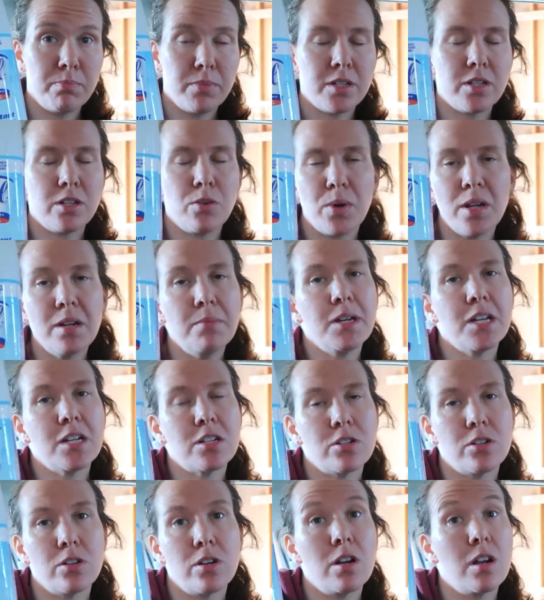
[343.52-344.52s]
to make
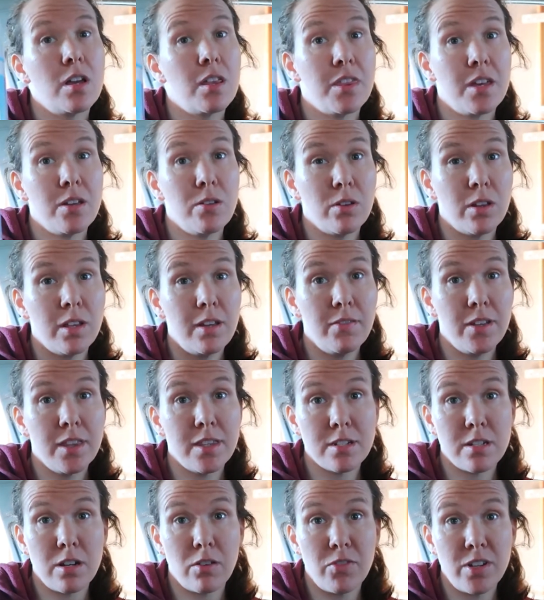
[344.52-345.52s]
sure that you're leaving the
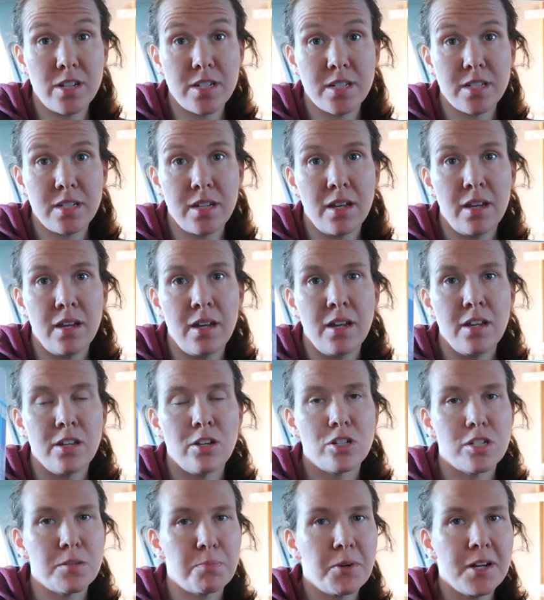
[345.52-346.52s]
surface,
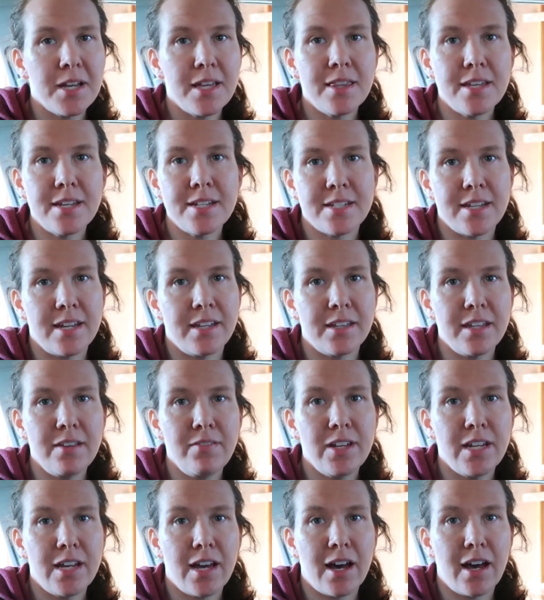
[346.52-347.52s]
you're spraying this and
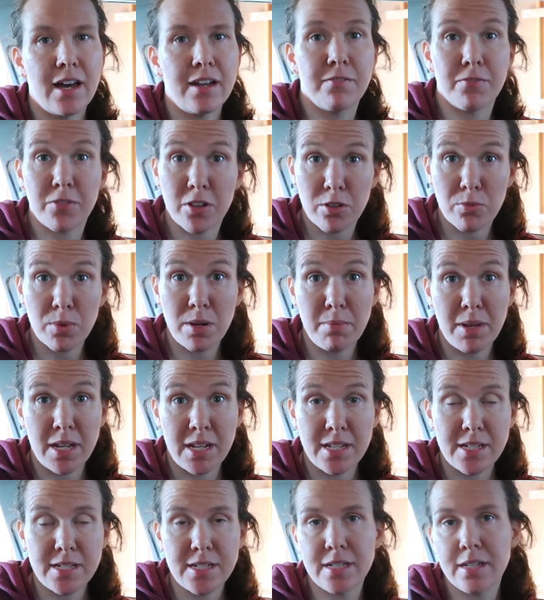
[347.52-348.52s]
leaving it on for 3
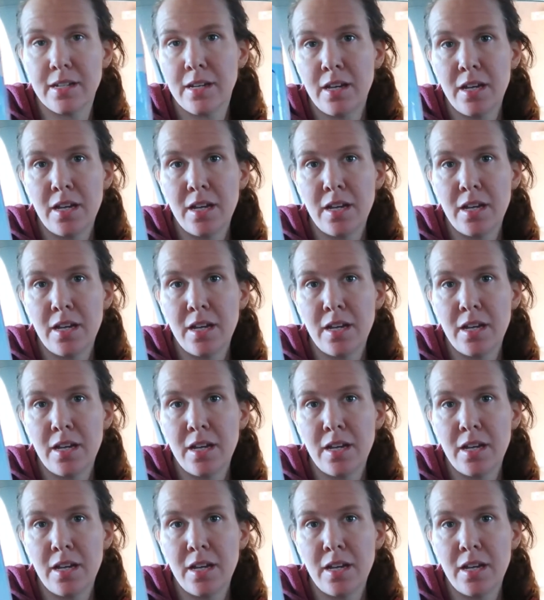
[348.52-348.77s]
minutes.